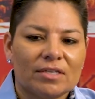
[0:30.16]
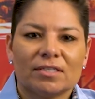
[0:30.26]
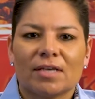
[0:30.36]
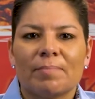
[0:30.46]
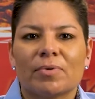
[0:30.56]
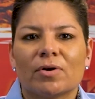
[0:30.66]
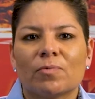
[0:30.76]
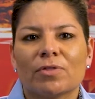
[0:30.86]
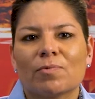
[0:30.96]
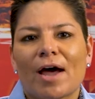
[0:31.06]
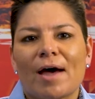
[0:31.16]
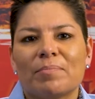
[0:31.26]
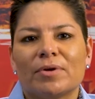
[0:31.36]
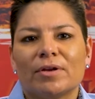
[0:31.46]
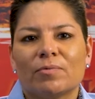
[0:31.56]
December, with what
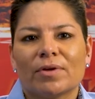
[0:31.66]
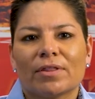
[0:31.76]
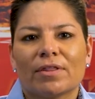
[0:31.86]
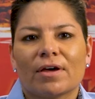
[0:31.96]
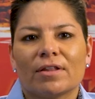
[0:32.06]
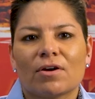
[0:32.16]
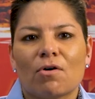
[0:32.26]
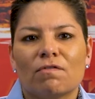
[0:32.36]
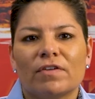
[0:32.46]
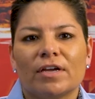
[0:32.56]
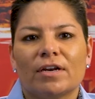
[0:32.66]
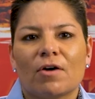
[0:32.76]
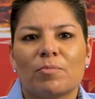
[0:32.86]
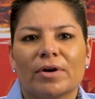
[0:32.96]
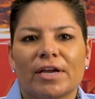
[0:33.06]
happened with the COVID
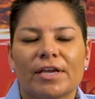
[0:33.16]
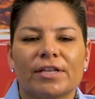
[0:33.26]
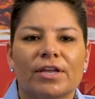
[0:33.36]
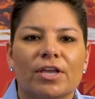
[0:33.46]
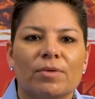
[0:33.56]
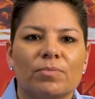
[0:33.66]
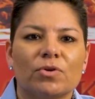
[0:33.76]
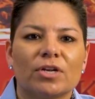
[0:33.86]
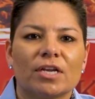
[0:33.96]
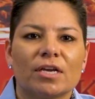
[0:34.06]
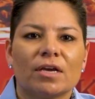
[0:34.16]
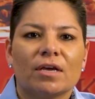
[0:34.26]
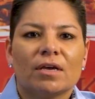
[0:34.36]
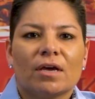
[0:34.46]
outbreak in the community,